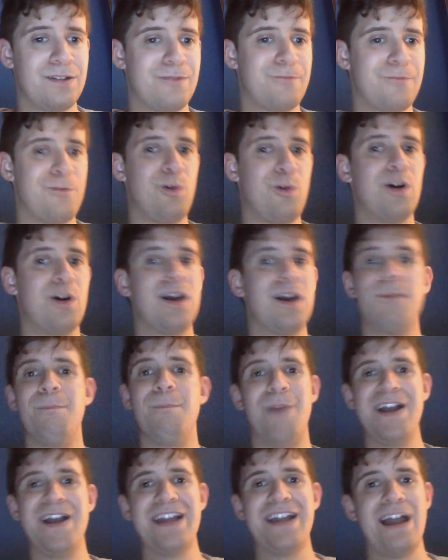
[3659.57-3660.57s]
for
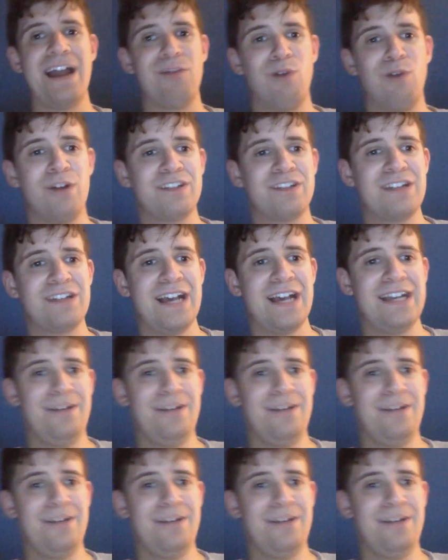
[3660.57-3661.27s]
Monday Night Raw tonight.